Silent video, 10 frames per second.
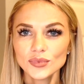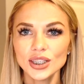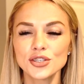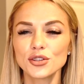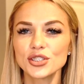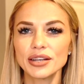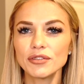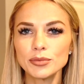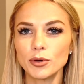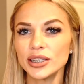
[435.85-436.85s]
So there's
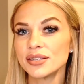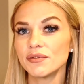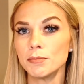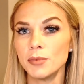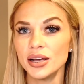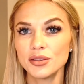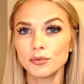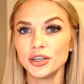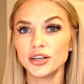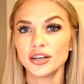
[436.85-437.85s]
different points of the month
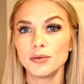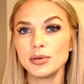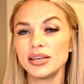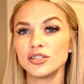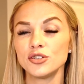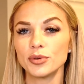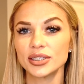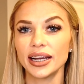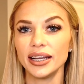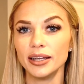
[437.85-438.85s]
where you're gonna be super
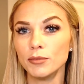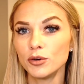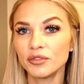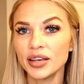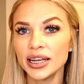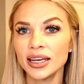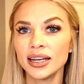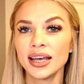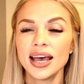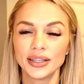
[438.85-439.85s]
excited and
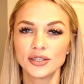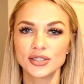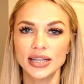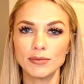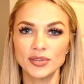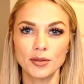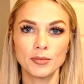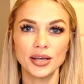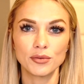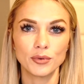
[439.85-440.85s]
motivated. Then there's times of the
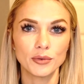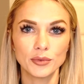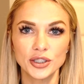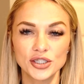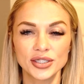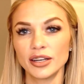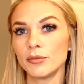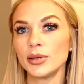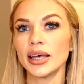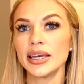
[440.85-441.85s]
month where we're just gonna
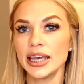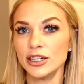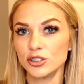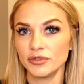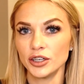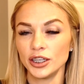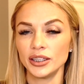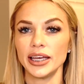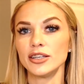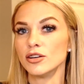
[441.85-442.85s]
be like introverted,
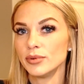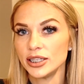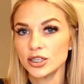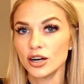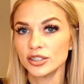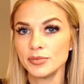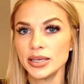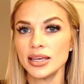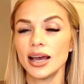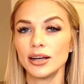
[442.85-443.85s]
like nobody talk to
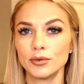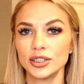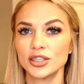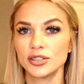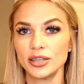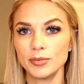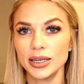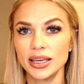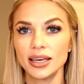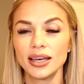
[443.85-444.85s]
me. I don't wanna talk to
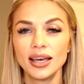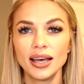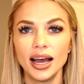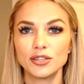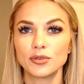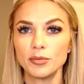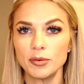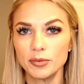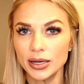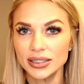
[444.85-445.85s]
anybody. I just wanna be
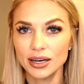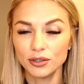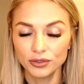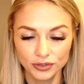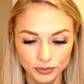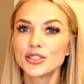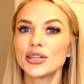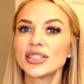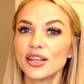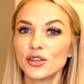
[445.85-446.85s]
with myself. So
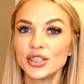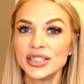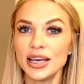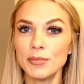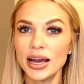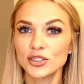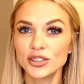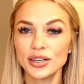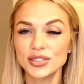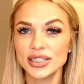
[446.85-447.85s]
that's another good tip.
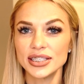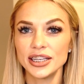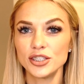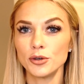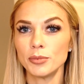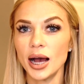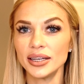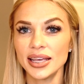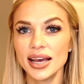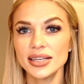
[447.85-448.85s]
Actually, I was listening to a
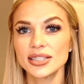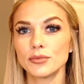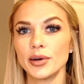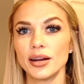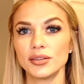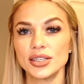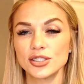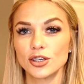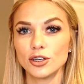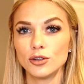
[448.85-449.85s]
podcast where this
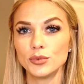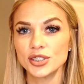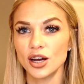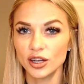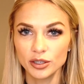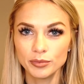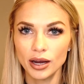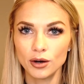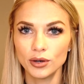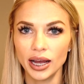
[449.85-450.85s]
girl was talking
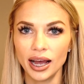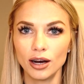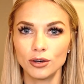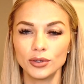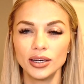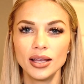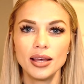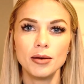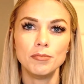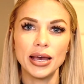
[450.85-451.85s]
about how
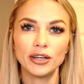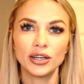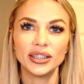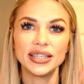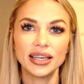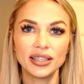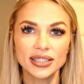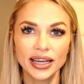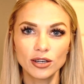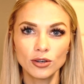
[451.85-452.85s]
men are on the daily
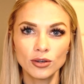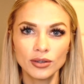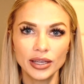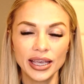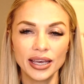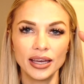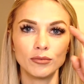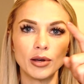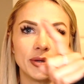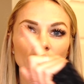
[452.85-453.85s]
cycle and
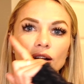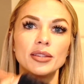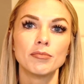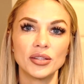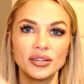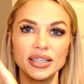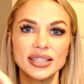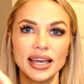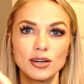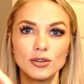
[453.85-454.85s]
women are on the monthly
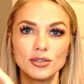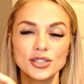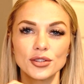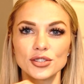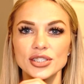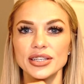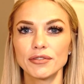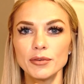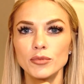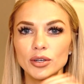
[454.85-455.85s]
cycle. So there's
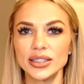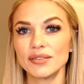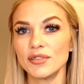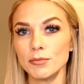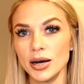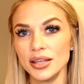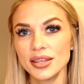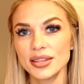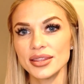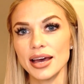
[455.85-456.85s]
different points of the month
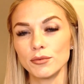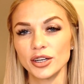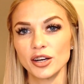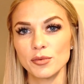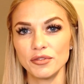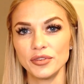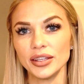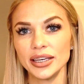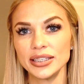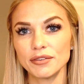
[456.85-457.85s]
that we're gonna be
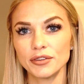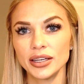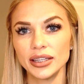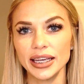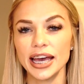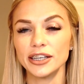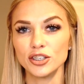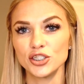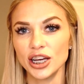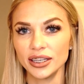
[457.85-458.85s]
feeling different, like
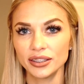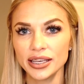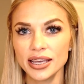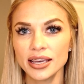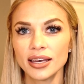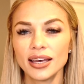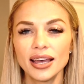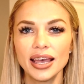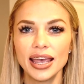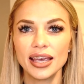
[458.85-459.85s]
energetically
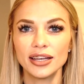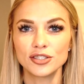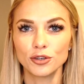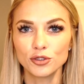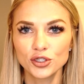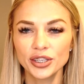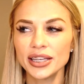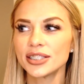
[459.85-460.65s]
and socially.